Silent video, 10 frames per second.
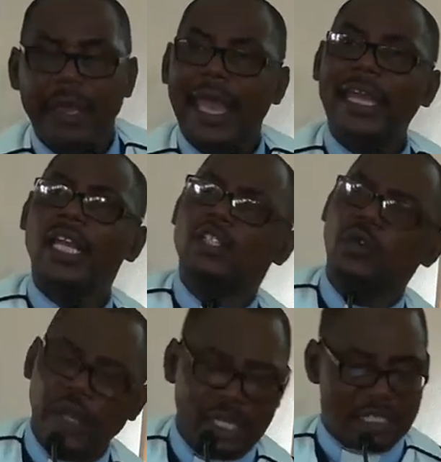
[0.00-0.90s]
And it
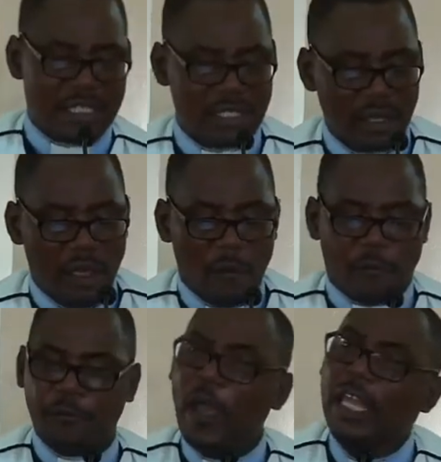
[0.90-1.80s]
reads,
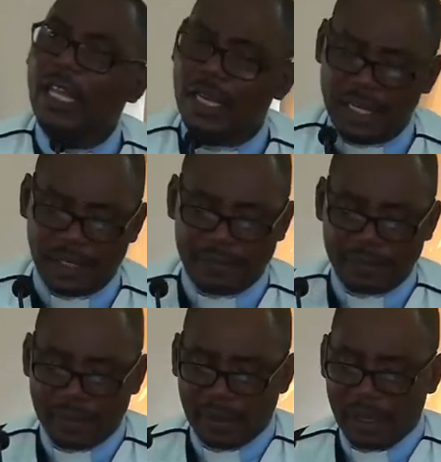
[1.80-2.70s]
finally,
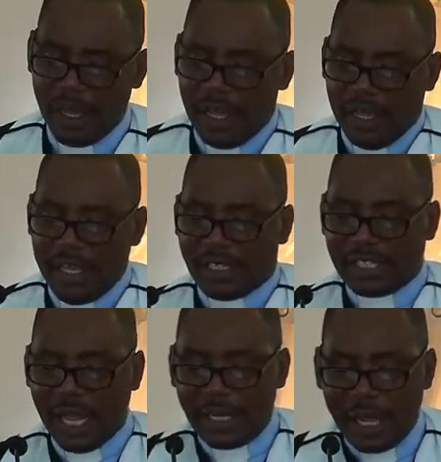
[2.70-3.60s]
he
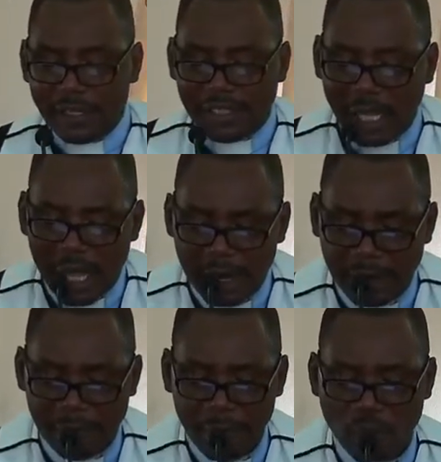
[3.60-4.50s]
sent his son
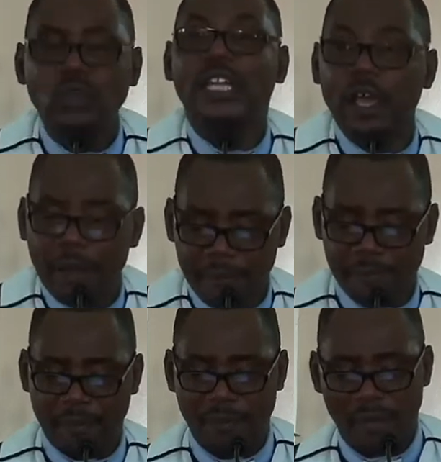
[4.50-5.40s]
to them,
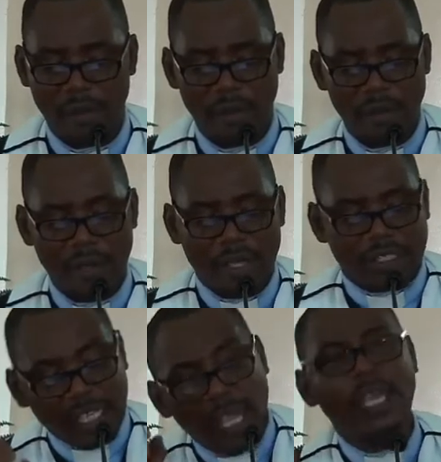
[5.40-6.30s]

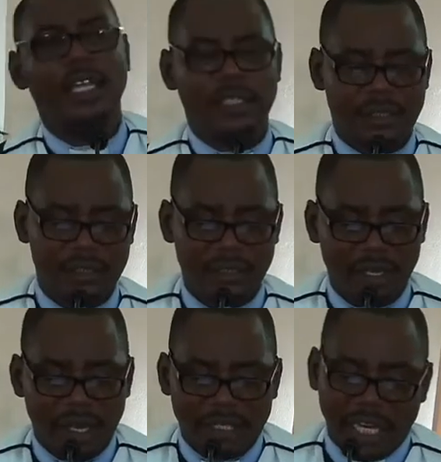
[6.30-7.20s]
saying,
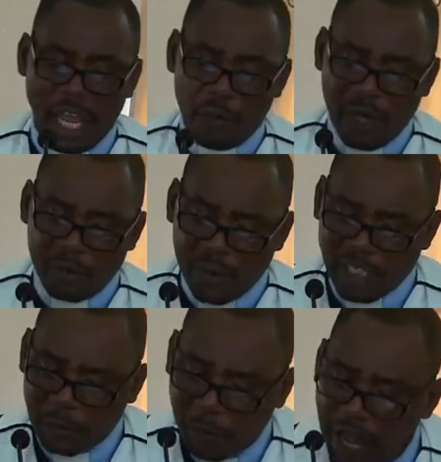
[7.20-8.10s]
they will
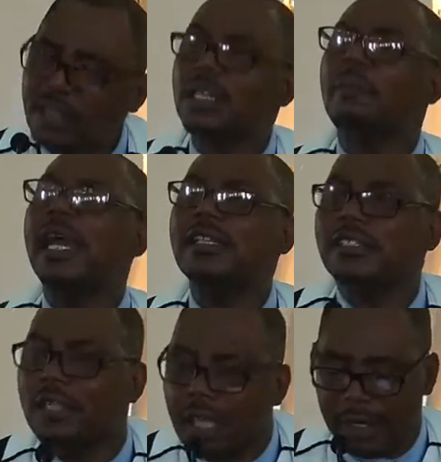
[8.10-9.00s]
respect my
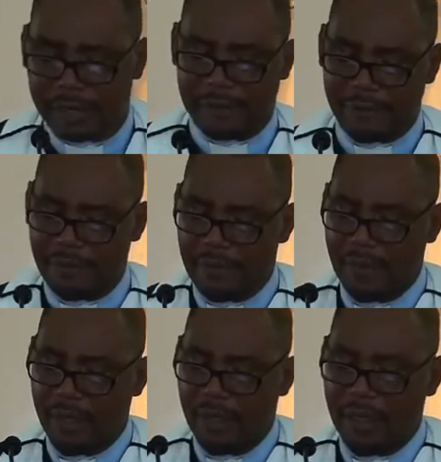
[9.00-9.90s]
son.
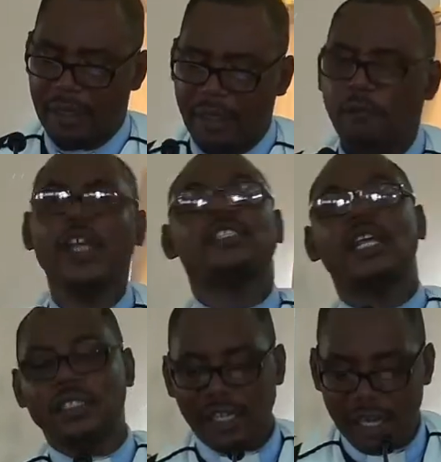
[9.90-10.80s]
Verse
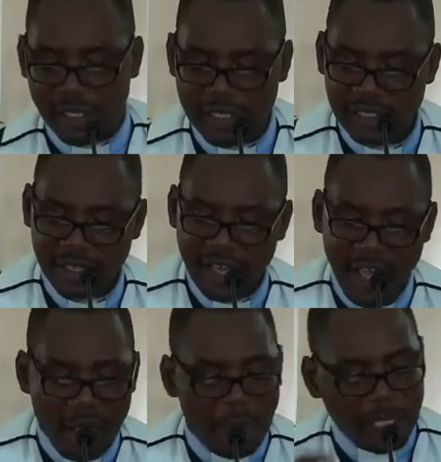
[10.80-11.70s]
38,
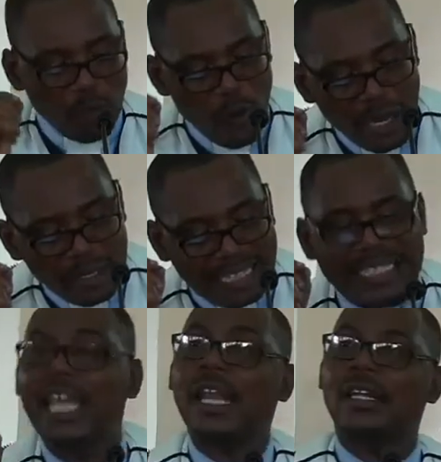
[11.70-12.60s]
but when the
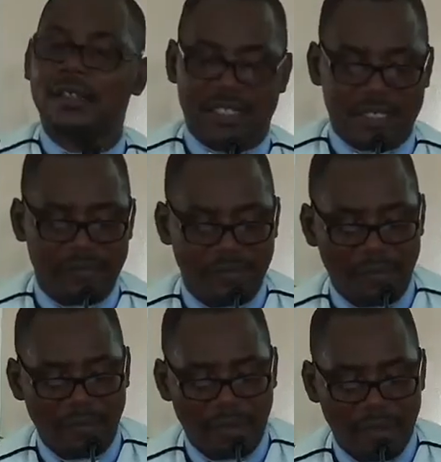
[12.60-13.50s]
tenants
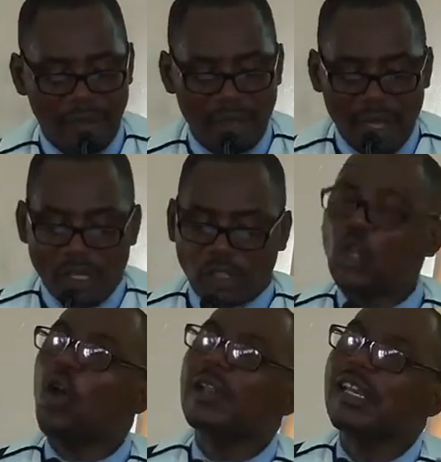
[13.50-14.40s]

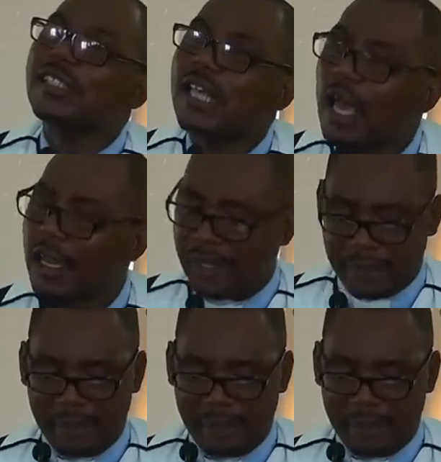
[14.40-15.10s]
saw the son,